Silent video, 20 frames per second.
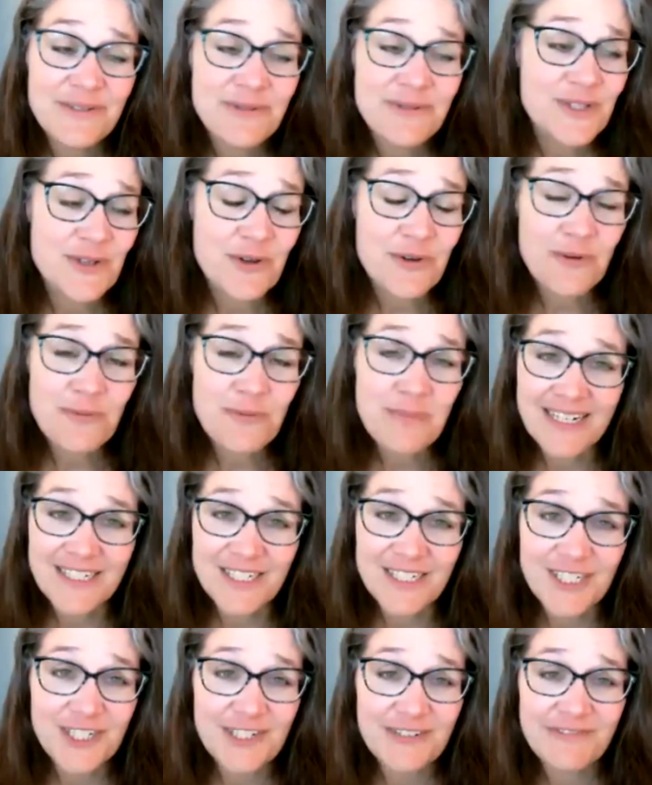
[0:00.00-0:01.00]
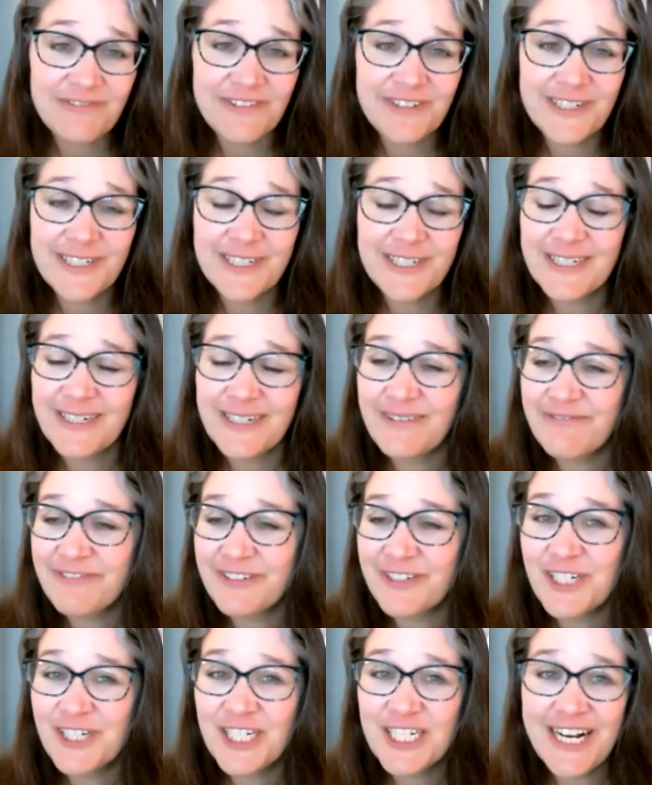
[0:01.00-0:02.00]
you so much for
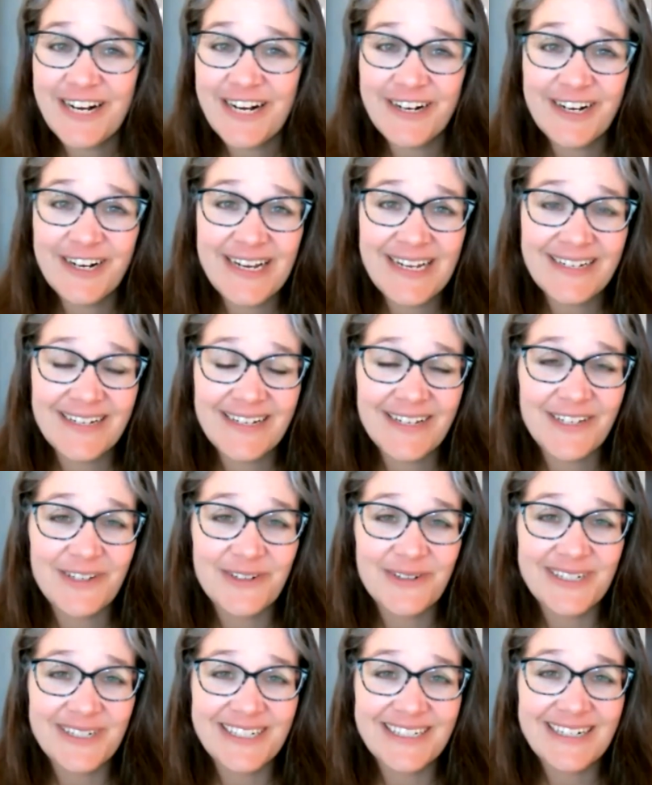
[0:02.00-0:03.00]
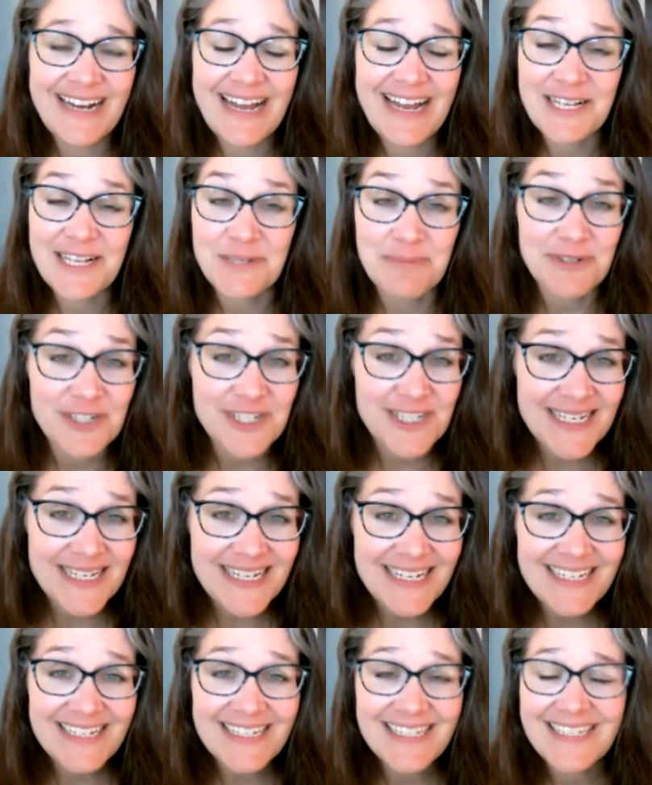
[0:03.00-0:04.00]
for sharing your
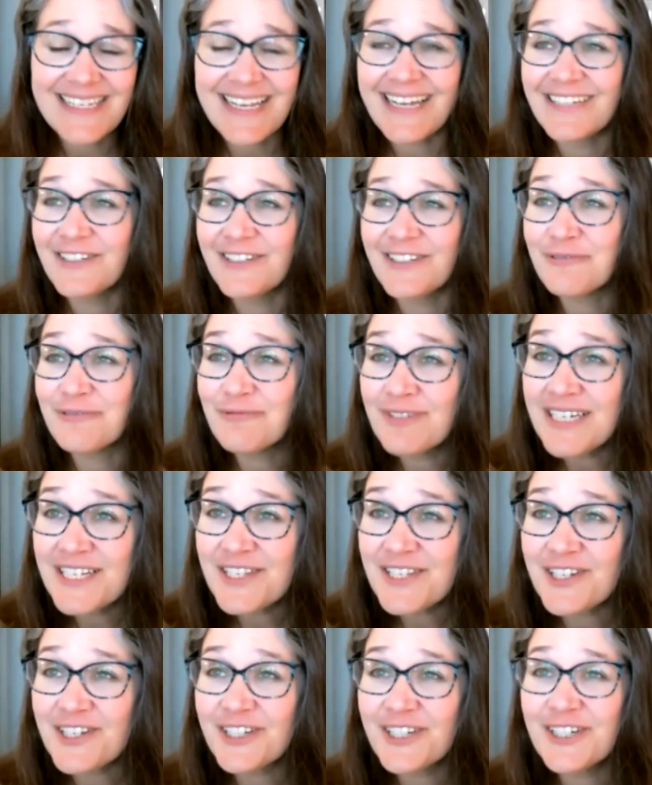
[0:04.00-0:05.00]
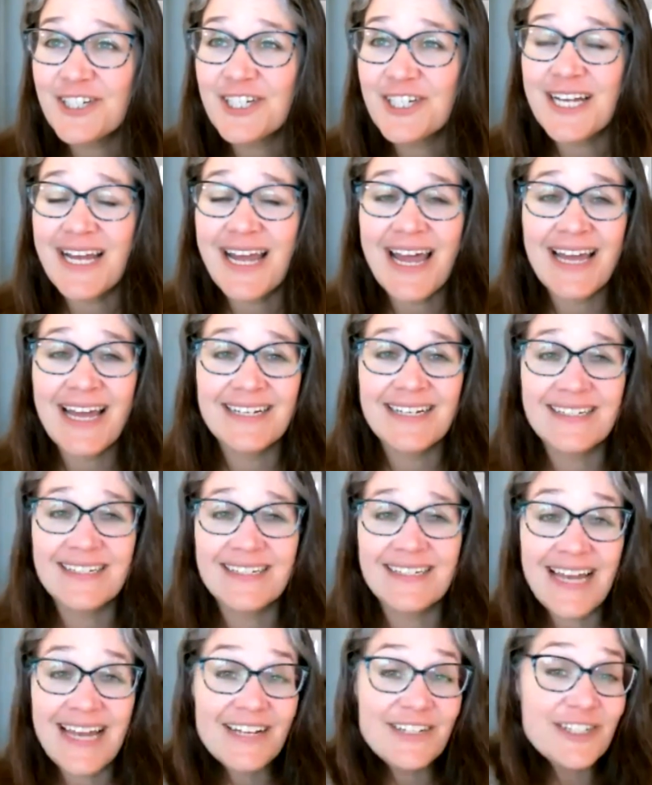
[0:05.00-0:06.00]
expertise and your research
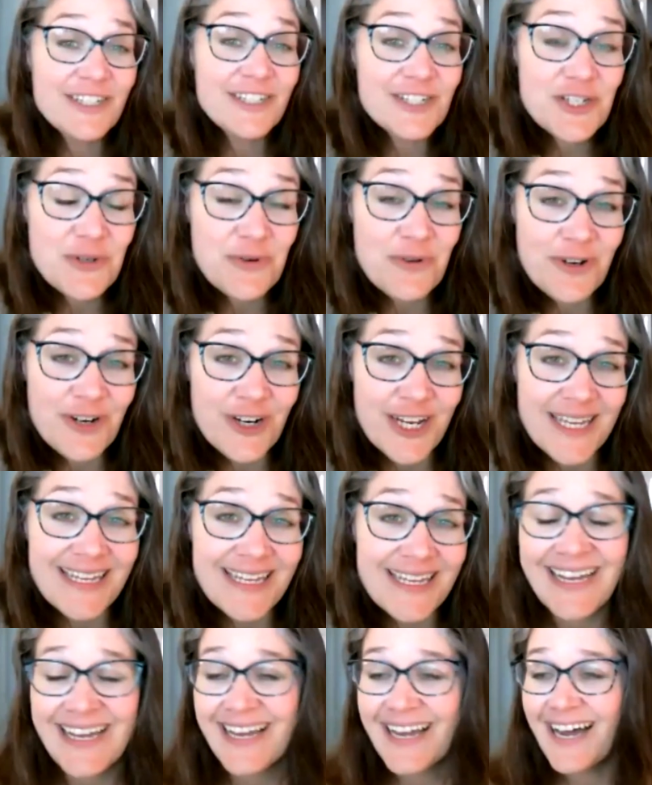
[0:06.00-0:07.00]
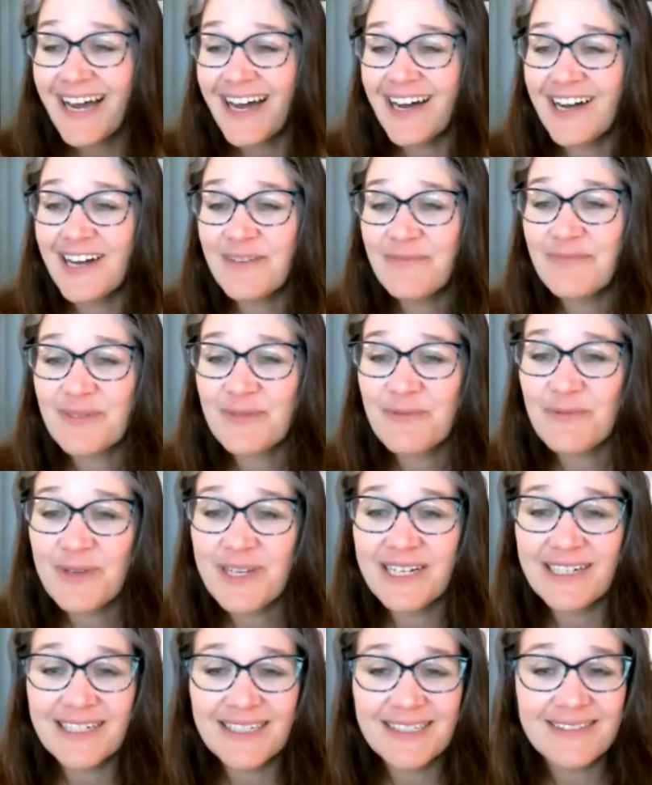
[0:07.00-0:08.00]
and and your story. Um,
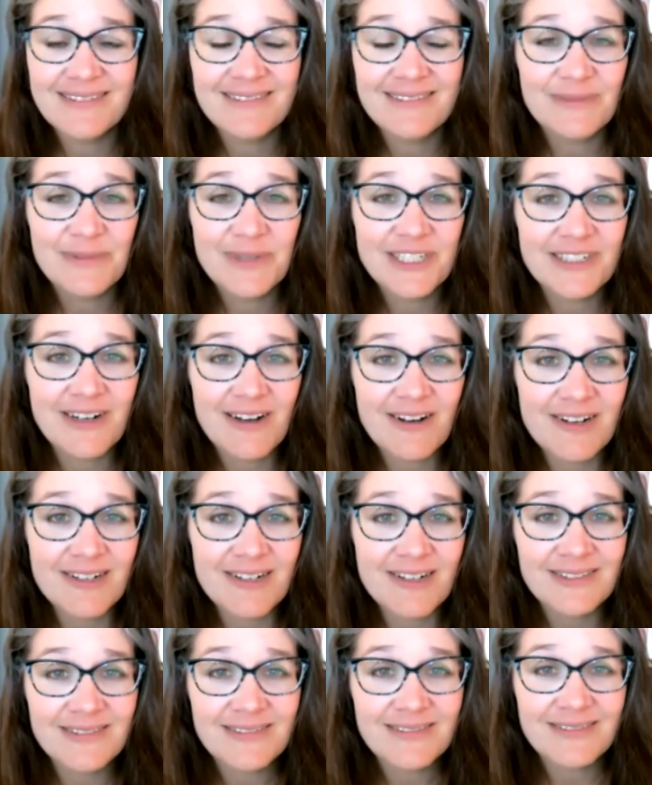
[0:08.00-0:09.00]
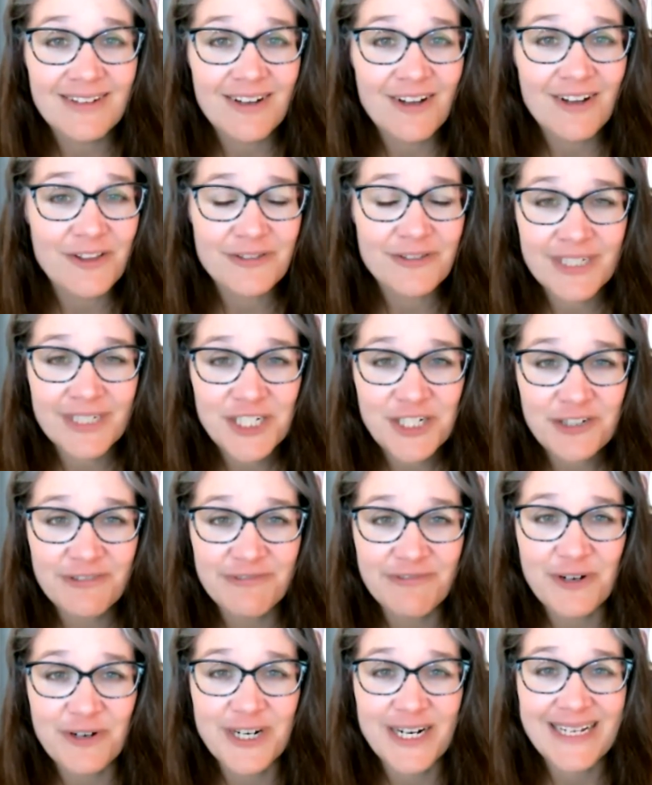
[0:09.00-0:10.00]
we are we are all all the richer
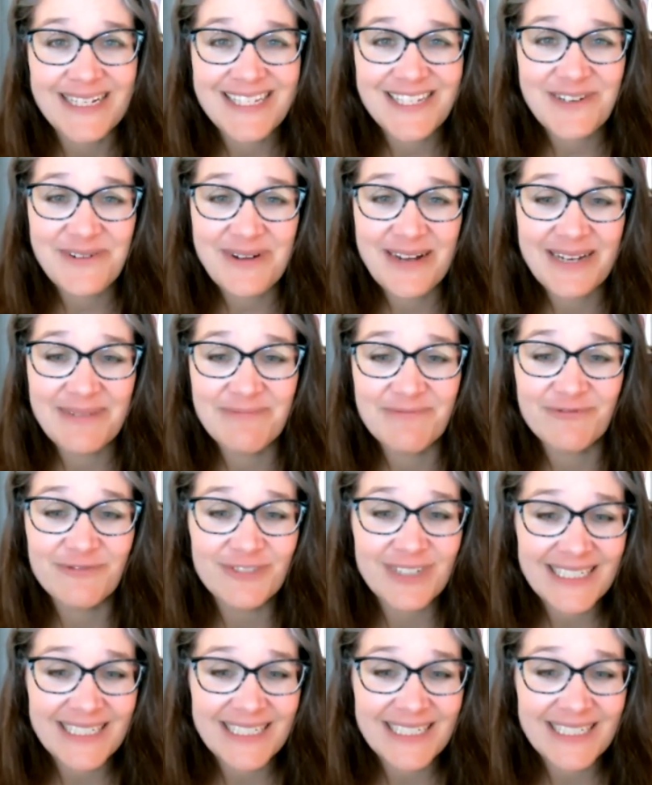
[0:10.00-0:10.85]
for it. So I'm